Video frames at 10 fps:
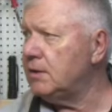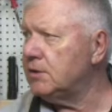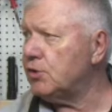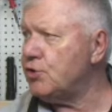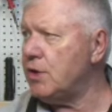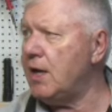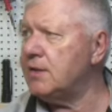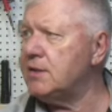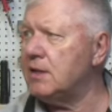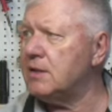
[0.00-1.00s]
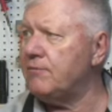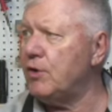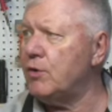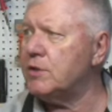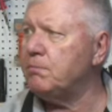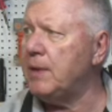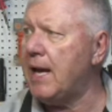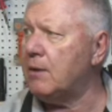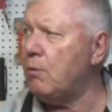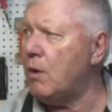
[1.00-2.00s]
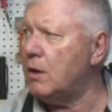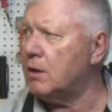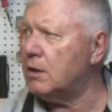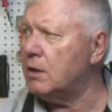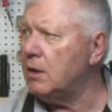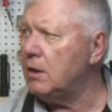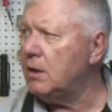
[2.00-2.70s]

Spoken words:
So John says, I've noticed black water